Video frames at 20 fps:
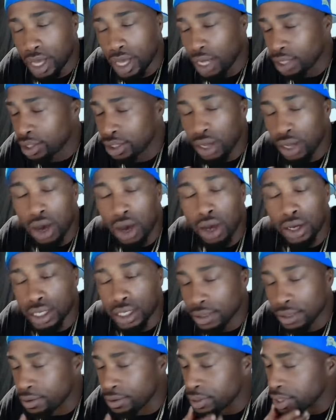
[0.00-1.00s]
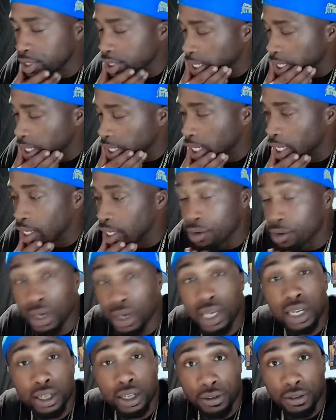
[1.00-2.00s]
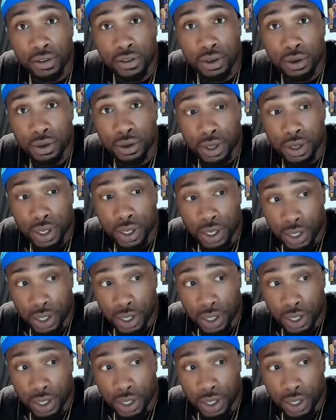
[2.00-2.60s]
I saw it. It was a great interview.